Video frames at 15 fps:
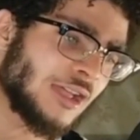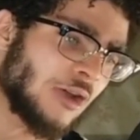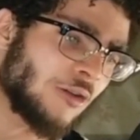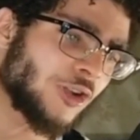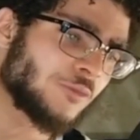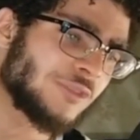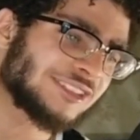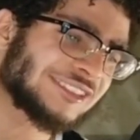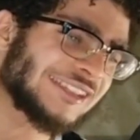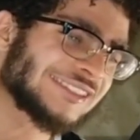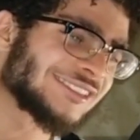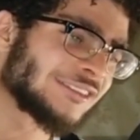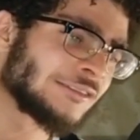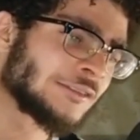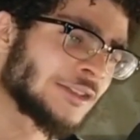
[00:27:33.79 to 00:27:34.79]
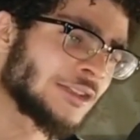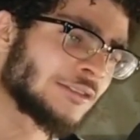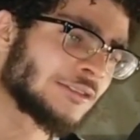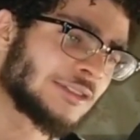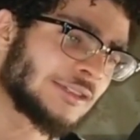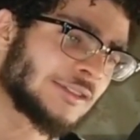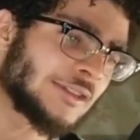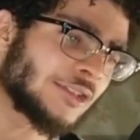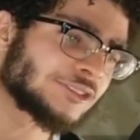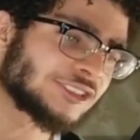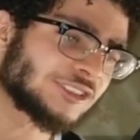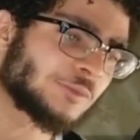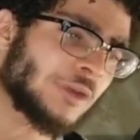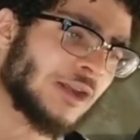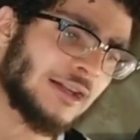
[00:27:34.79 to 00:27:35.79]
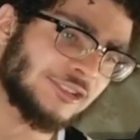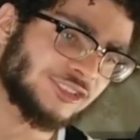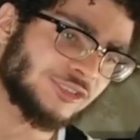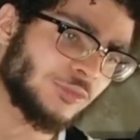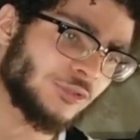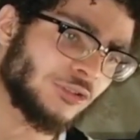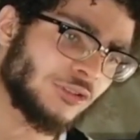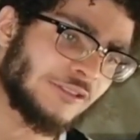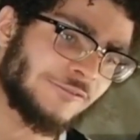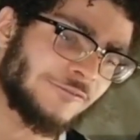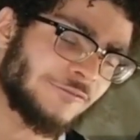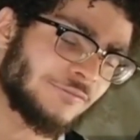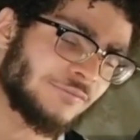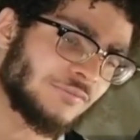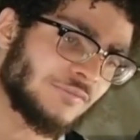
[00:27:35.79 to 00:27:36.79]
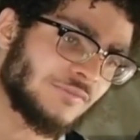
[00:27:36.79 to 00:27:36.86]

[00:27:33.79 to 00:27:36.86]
I want to miss as little details as possible, if